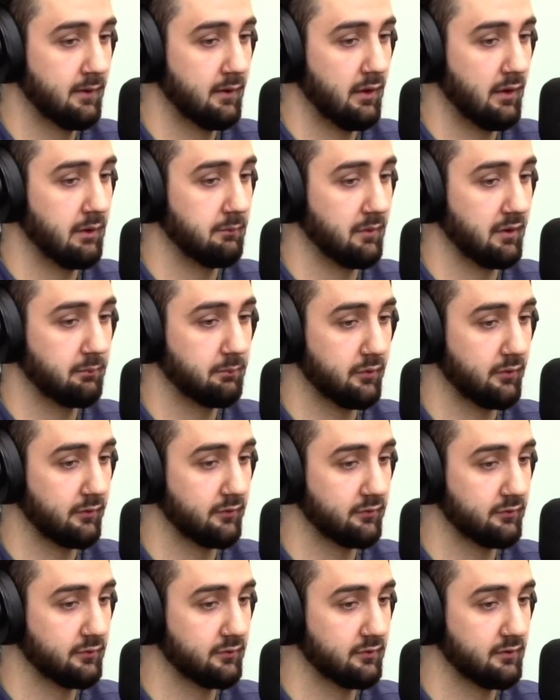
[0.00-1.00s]
I have my
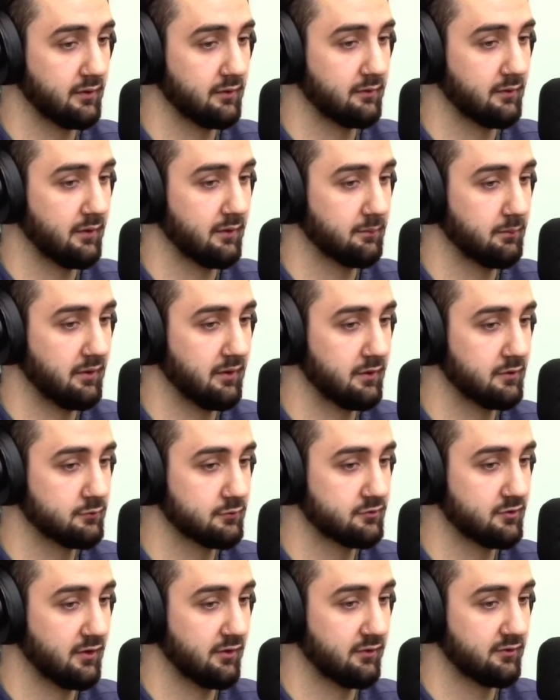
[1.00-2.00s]
personal TikTok page,
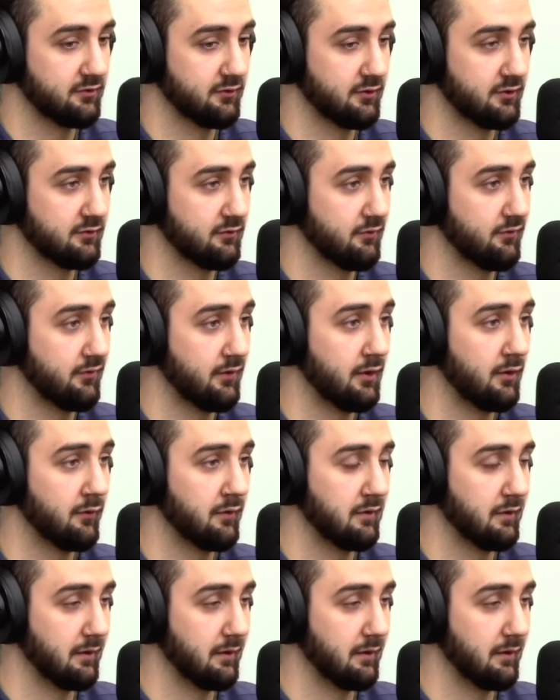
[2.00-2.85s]
which has a good following.